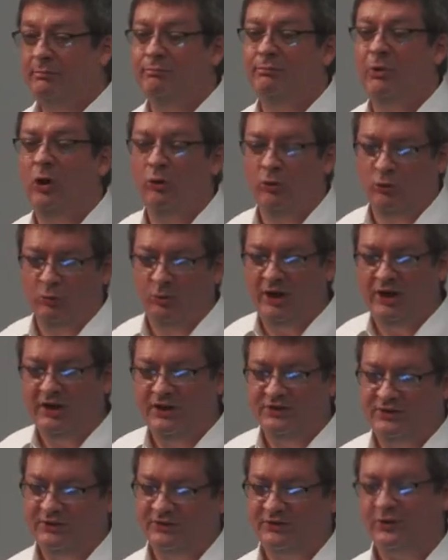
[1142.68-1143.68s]
in both
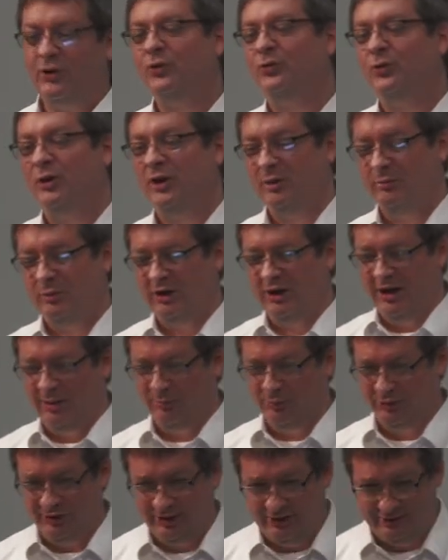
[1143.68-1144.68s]
ways that software can be
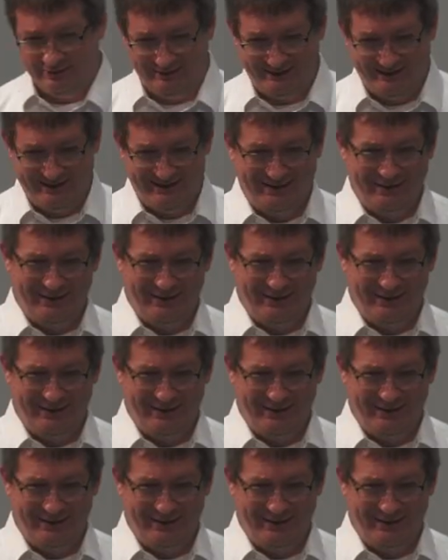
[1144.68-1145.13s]
complicated.